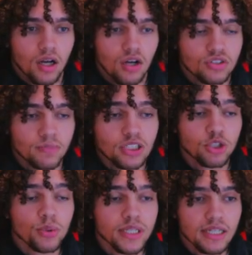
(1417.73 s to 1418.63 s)

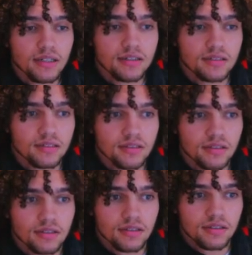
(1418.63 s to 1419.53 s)
Spatui.
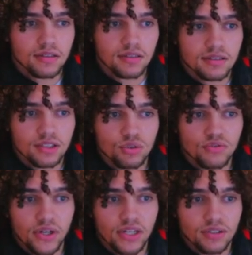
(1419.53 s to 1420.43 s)
It's gonna do
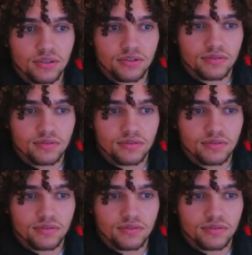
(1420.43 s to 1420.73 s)
very little.